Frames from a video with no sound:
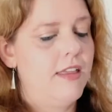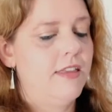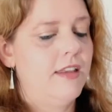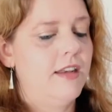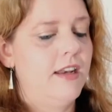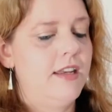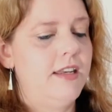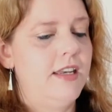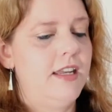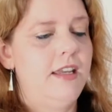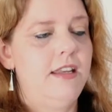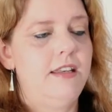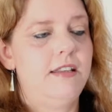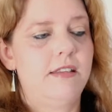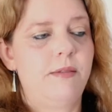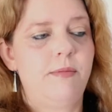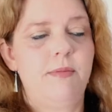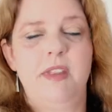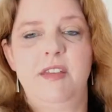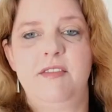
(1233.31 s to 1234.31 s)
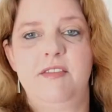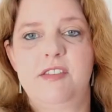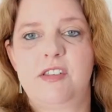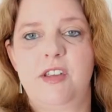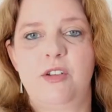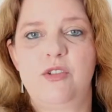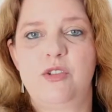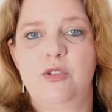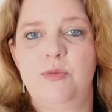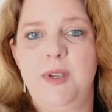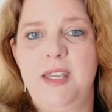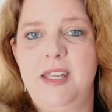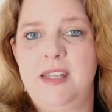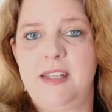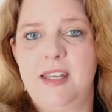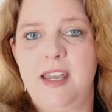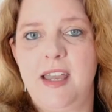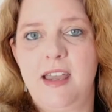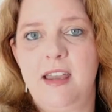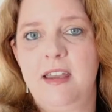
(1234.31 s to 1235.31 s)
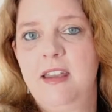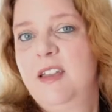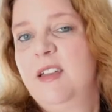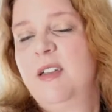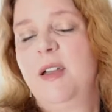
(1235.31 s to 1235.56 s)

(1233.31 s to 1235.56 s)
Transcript: that I need, something for social media,